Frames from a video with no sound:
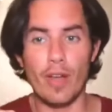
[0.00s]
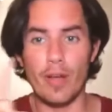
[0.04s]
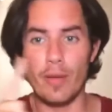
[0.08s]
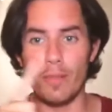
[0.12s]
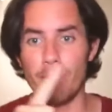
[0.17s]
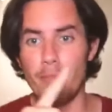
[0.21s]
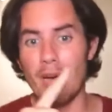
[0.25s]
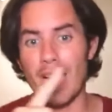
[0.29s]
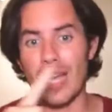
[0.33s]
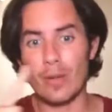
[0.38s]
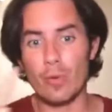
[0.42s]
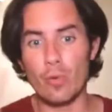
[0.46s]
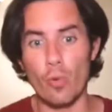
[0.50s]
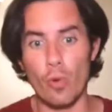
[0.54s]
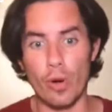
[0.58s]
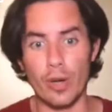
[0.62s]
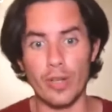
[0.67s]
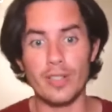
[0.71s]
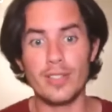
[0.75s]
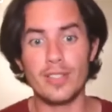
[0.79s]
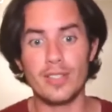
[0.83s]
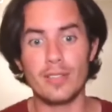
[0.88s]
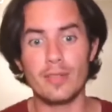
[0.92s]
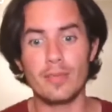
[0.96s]

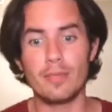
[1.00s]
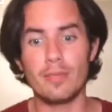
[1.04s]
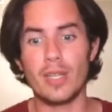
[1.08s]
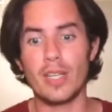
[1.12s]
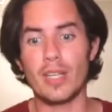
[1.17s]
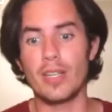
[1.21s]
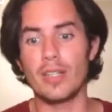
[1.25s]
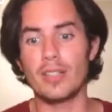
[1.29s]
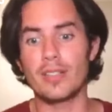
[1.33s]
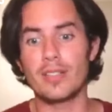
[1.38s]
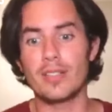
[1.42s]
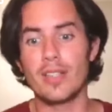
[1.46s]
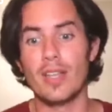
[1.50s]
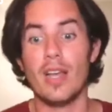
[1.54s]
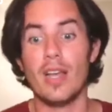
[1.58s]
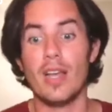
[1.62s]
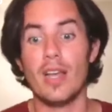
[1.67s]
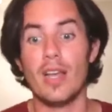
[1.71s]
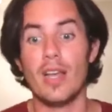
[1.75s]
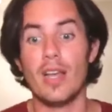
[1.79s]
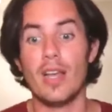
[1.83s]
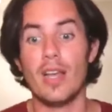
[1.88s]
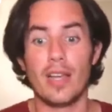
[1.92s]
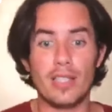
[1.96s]
backwards, because it's
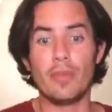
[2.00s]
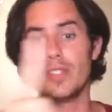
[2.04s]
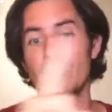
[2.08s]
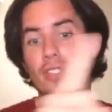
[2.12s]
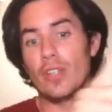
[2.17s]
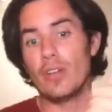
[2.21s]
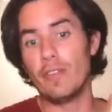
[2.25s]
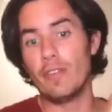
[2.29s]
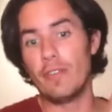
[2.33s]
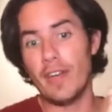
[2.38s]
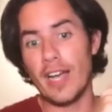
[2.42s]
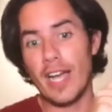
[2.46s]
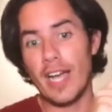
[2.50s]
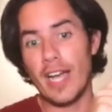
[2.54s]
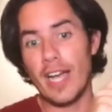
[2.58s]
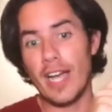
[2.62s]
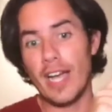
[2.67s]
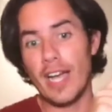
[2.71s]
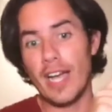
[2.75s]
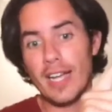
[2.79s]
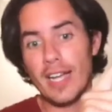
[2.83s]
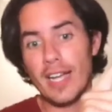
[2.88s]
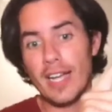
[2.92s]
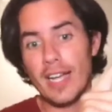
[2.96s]
moving so
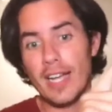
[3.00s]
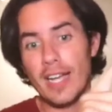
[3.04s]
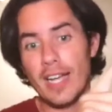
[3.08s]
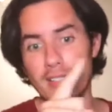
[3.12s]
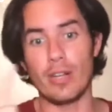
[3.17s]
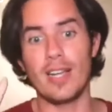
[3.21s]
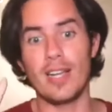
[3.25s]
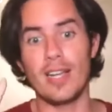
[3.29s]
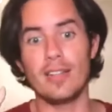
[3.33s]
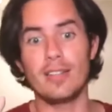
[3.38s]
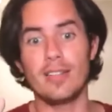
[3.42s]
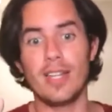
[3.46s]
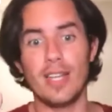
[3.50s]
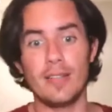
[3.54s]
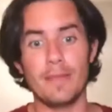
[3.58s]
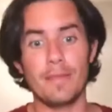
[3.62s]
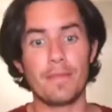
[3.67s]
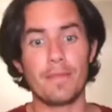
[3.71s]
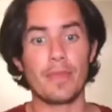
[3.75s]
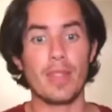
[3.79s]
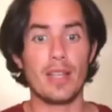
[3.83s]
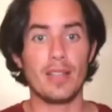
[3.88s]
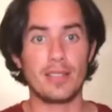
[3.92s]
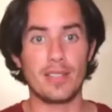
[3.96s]
fast around the sun
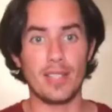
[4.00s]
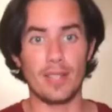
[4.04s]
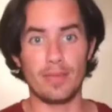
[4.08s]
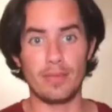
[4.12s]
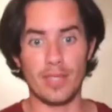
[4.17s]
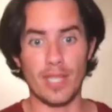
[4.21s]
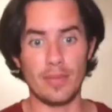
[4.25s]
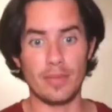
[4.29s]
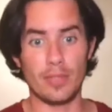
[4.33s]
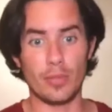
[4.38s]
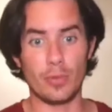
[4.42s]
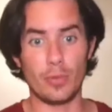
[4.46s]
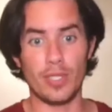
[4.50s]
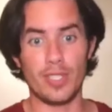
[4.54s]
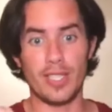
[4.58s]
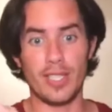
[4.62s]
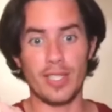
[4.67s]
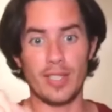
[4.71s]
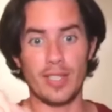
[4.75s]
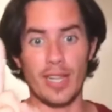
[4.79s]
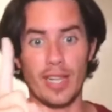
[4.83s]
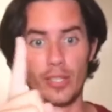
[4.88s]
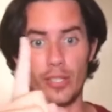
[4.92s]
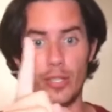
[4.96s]
that sometimes we see it
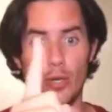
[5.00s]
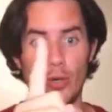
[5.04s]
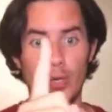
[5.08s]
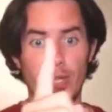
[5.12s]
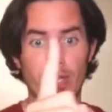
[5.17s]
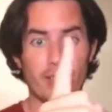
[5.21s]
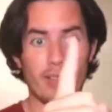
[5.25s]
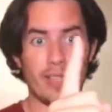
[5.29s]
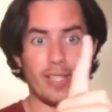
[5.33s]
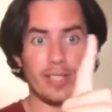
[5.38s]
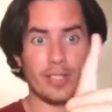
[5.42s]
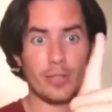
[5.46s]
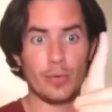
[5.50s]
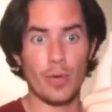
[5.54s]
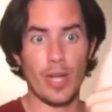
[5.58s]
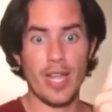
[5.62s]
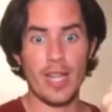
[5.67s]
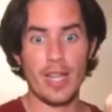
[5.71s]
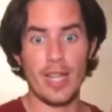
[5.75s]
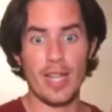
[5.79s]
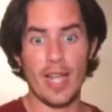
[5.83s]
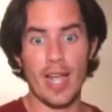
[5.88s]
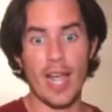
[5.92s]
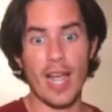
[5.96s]
like going this
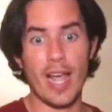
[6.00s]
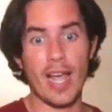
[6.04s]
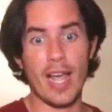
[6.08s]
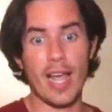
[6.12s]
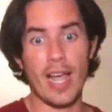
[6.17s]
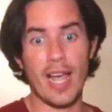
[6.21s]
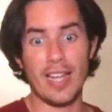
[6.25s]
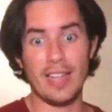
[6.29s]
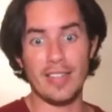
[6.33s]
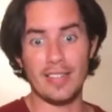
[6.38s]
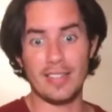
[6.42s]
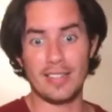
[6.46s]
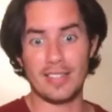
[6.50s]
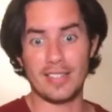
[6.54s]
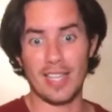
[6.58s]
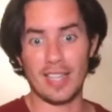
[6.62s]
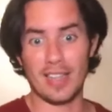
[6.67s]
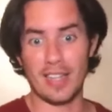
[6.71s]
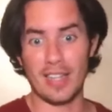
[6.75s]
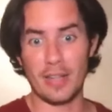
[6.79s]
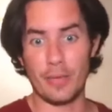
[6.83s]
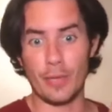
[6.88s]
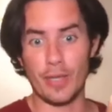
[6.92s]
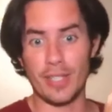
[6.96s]
way, and
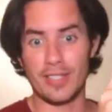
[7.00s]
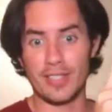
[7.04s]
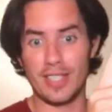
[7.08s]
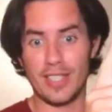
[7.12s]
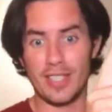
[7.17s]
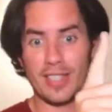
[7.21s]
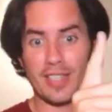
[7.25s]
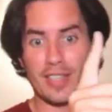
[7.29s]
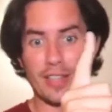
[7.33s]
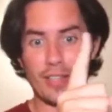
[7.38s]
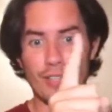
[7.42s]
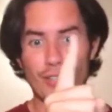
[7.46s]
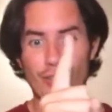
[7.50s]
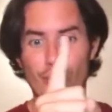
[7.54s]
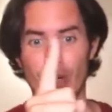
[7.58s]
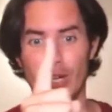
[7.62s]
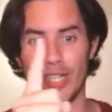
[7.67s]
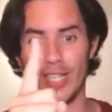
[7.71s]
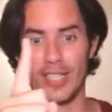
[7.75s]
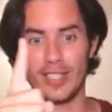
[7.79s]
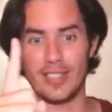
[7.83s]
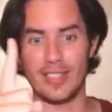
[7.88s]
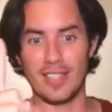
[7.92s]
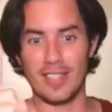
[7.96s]
suddenly we see it
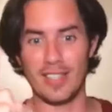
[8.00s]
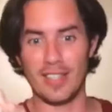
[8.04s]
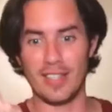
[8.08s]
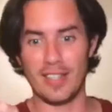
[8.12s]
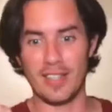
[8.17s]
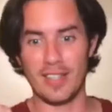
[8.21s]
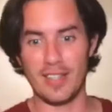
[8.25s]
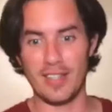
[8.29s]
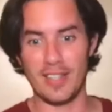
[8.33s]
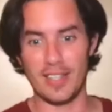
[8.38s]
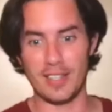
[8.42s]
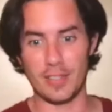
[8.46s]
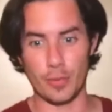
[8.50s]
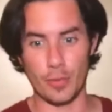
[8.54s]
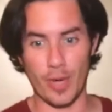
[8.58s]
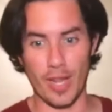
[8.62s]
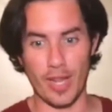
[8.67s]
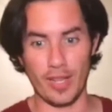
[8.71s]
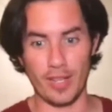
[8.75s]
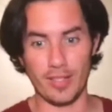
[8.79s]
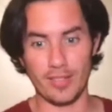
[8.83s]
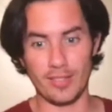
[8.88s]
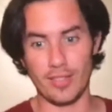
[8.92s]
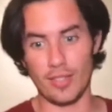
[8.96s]
going in this
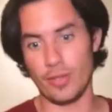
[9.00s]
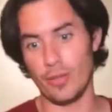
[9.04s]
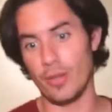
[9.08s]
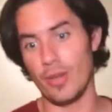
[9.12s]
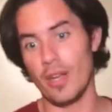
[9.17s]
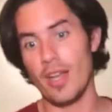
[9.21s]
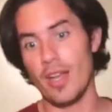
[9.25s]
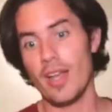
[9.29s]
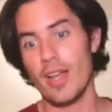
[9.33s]
way. So